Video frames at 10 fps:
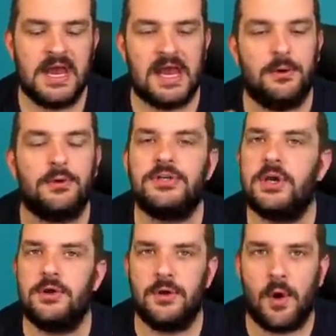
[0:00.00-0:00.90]
And also,
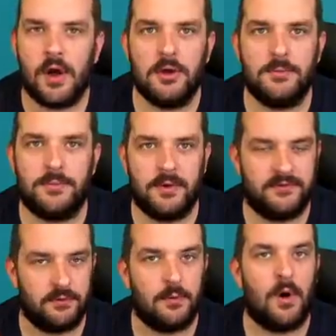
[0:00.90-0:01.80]
you hope,
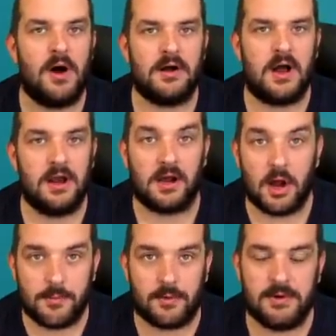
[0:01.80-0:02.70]
if you're on wildcard, like
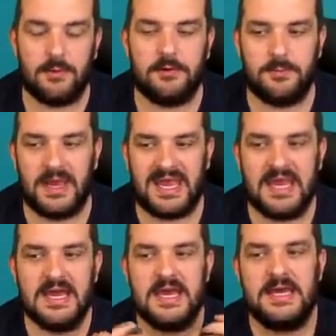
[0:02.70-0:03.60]
I probably will be,